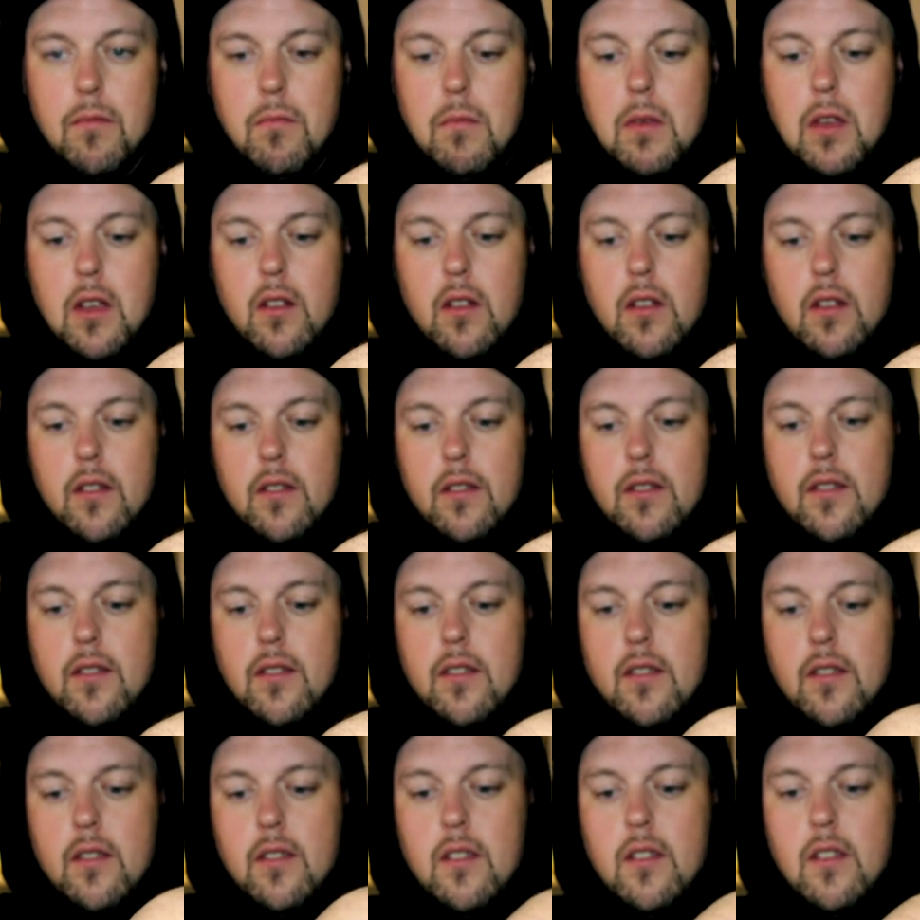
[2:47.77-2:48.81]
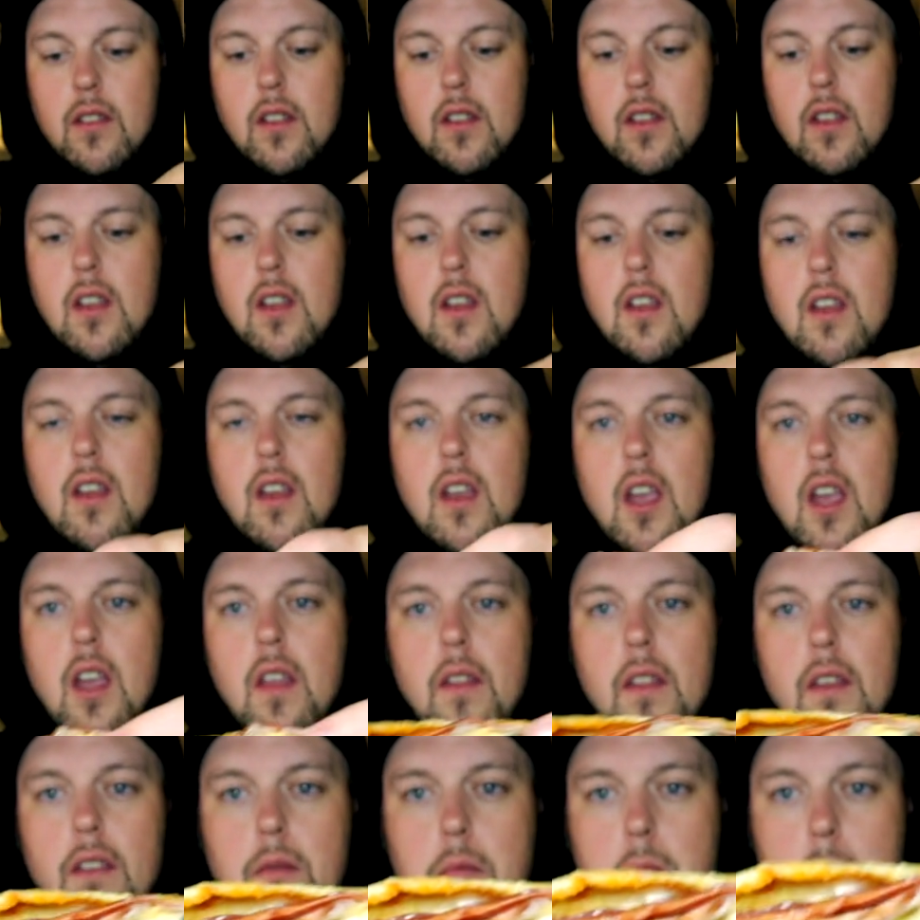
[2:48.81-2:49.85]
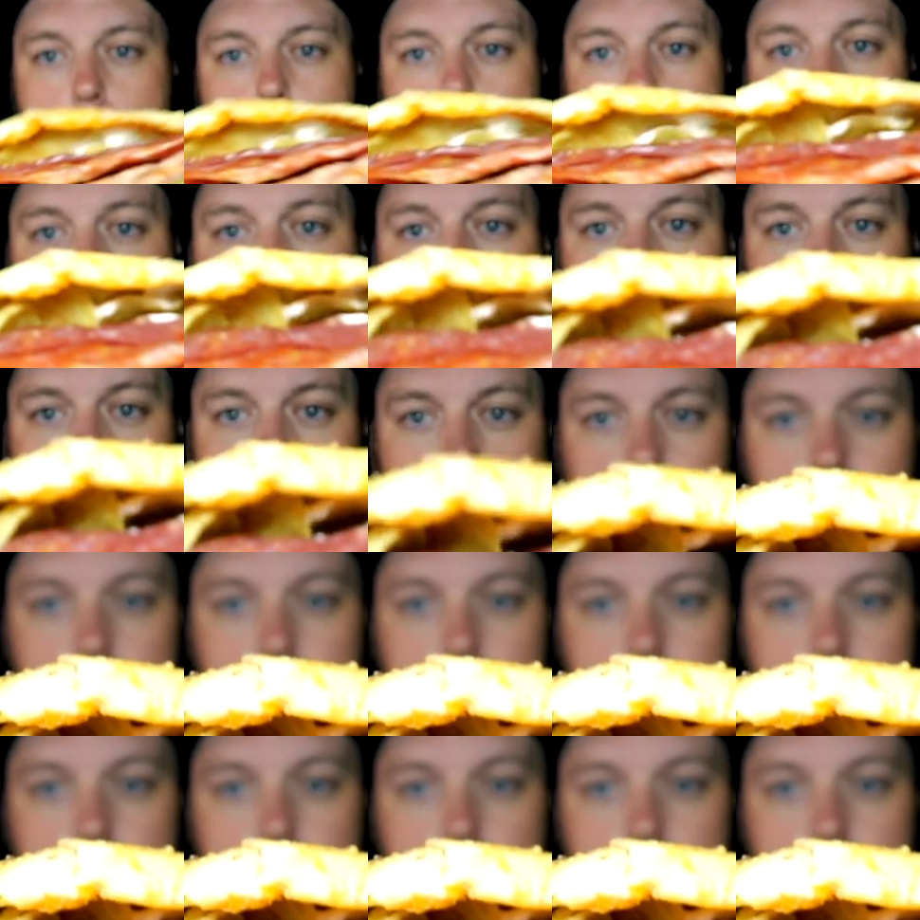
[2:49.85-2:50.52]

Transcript: meals in this muck